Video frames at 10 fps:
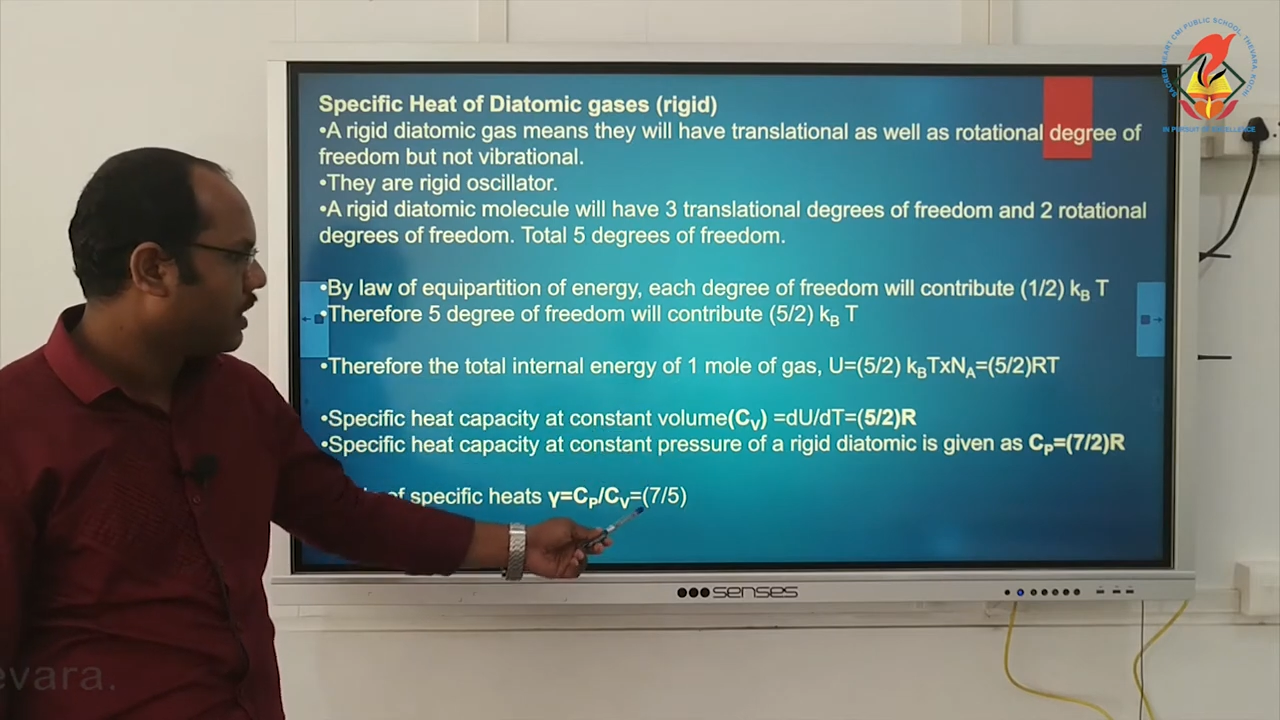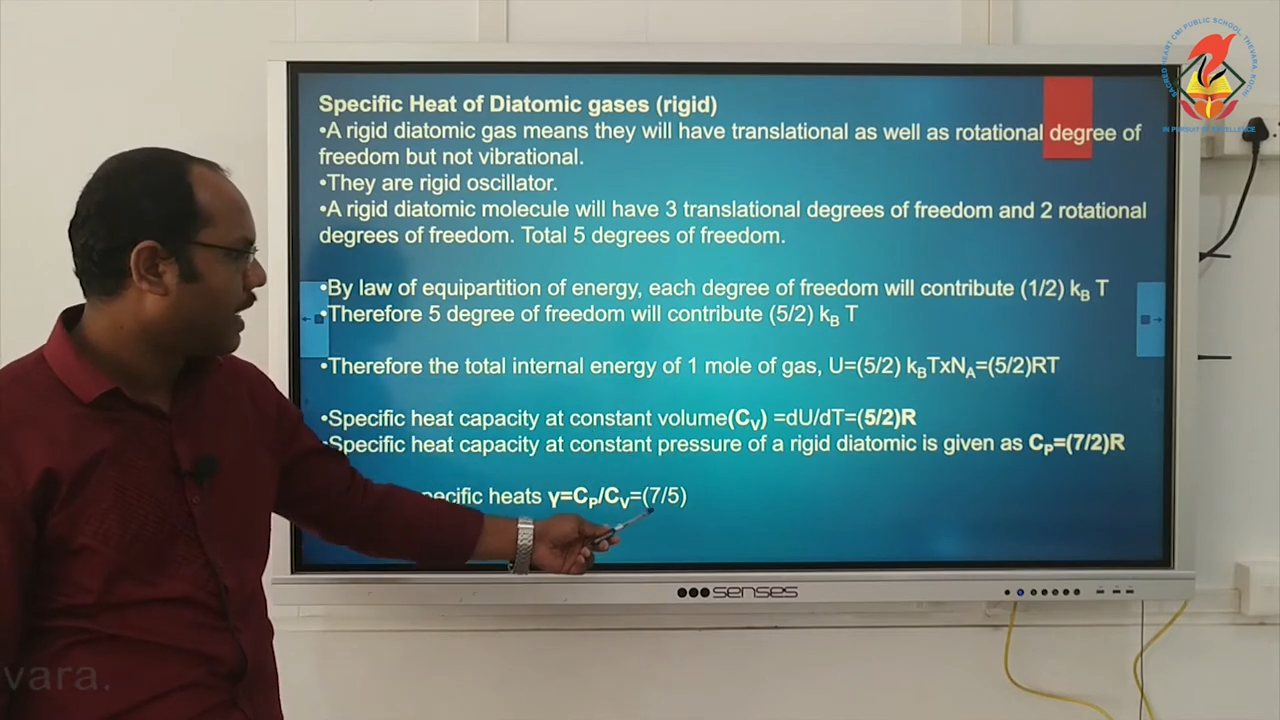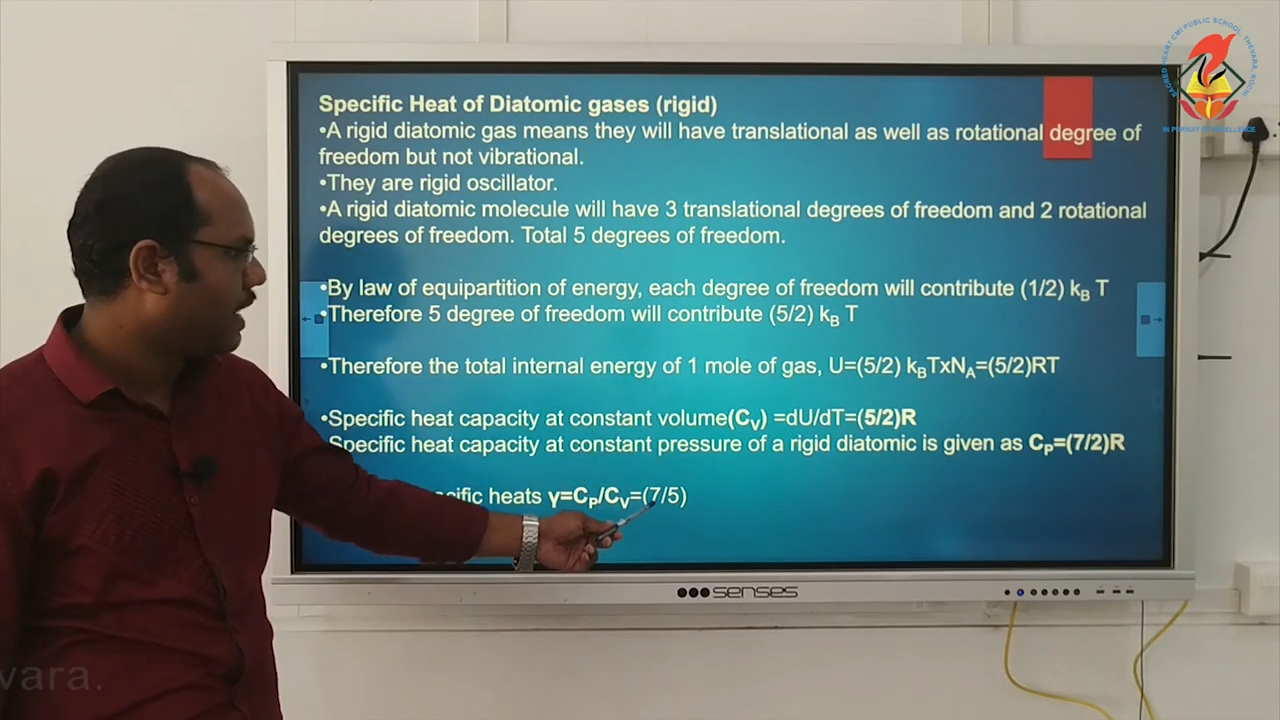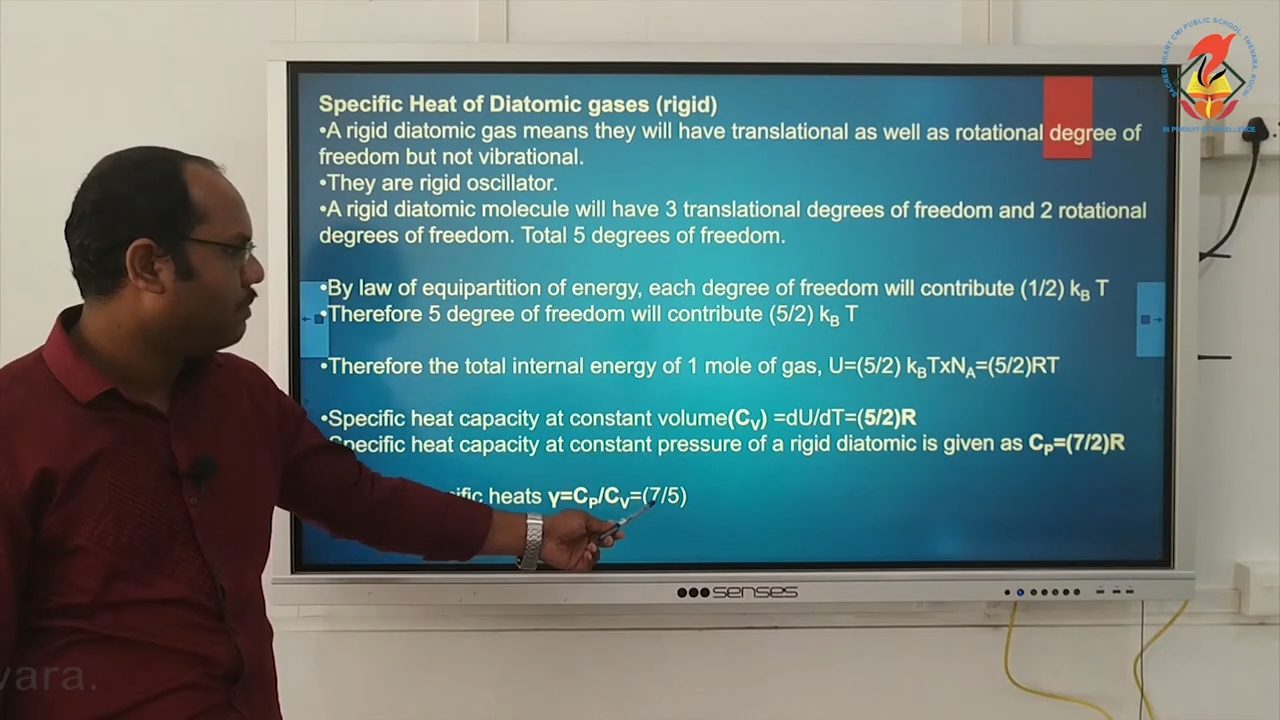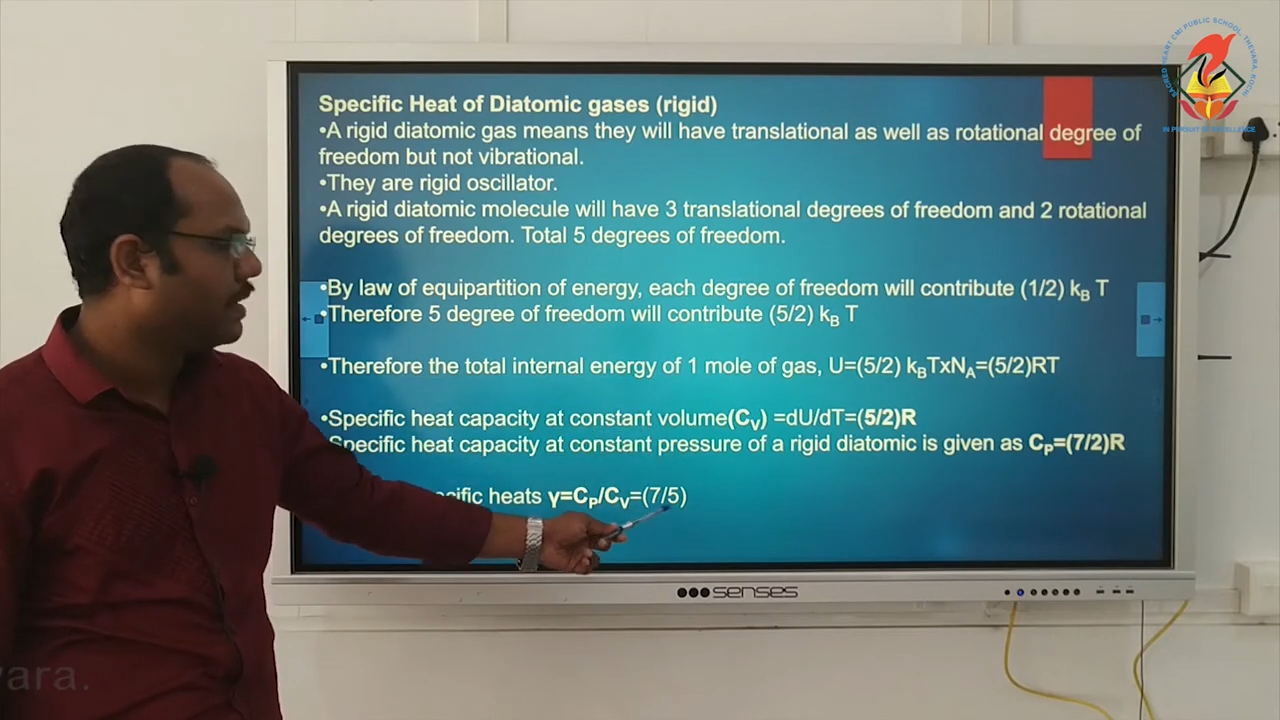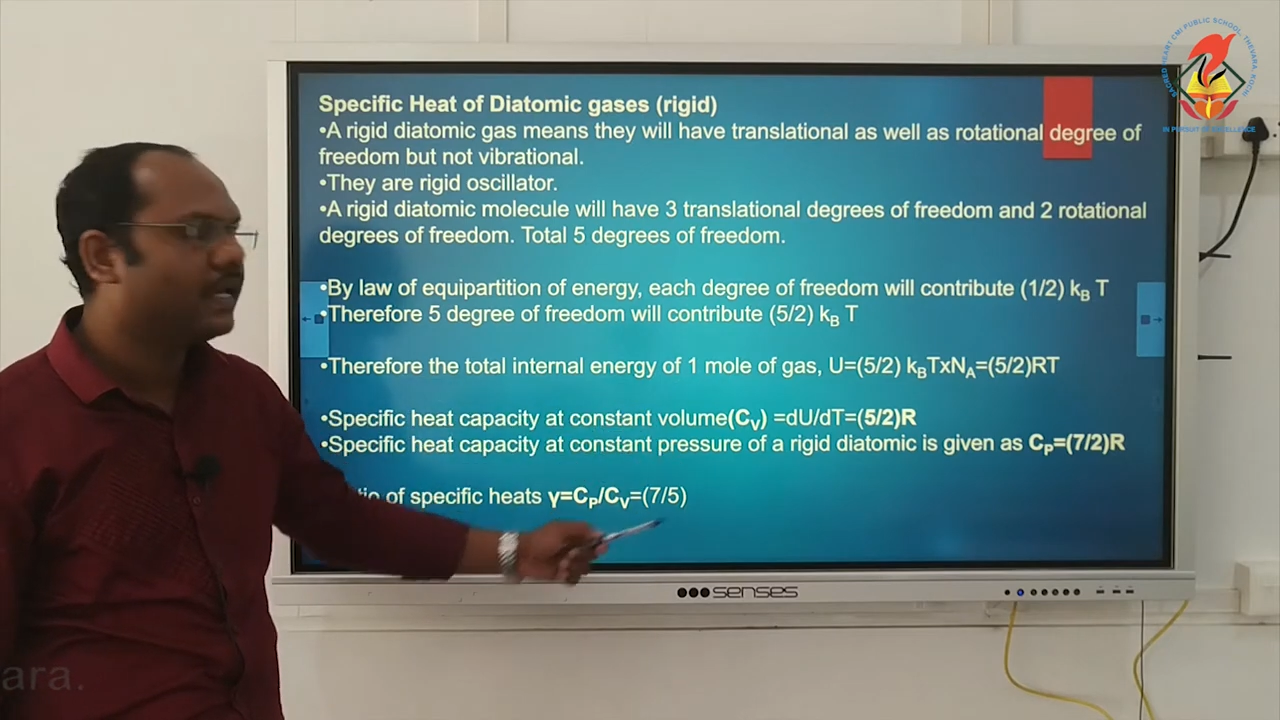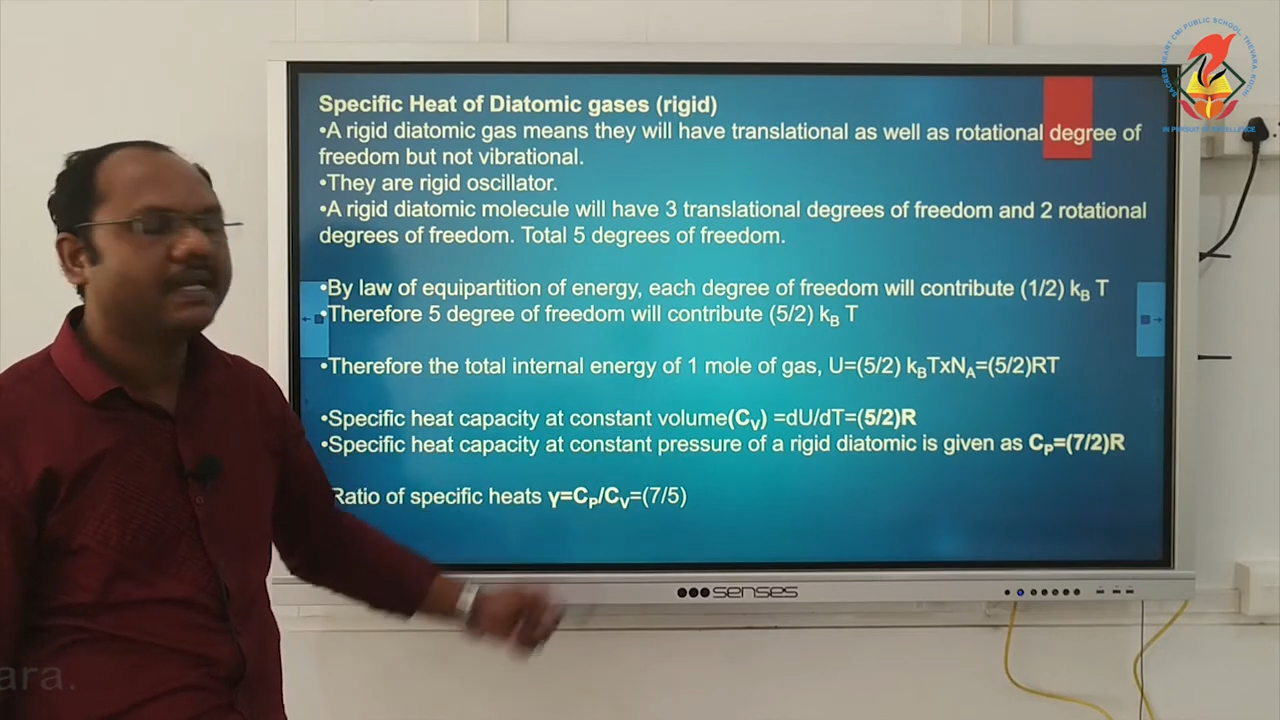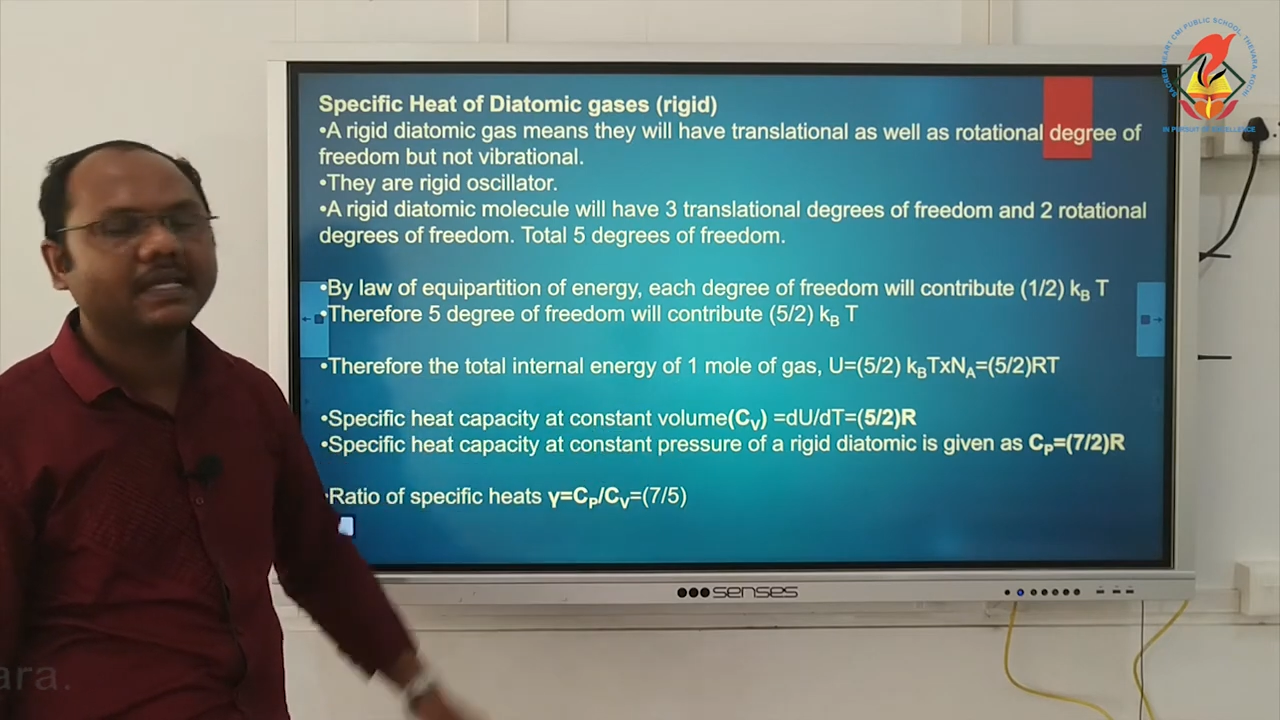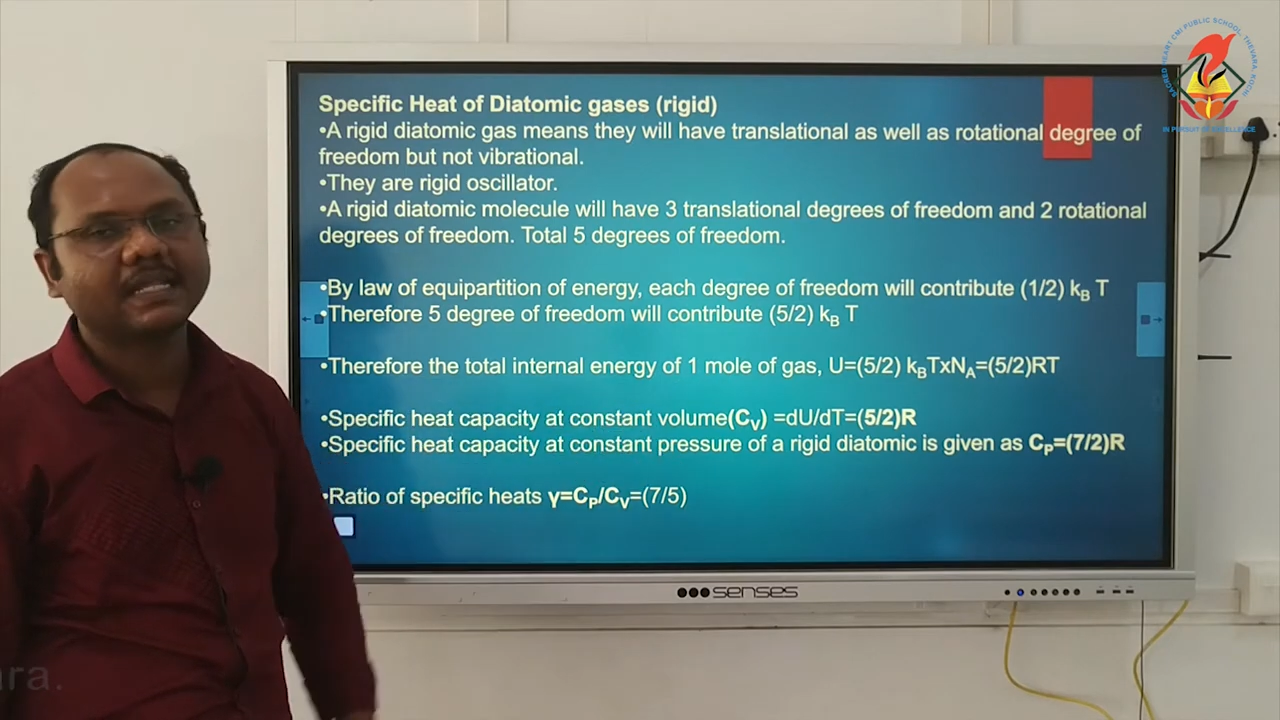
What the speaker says: I will be getting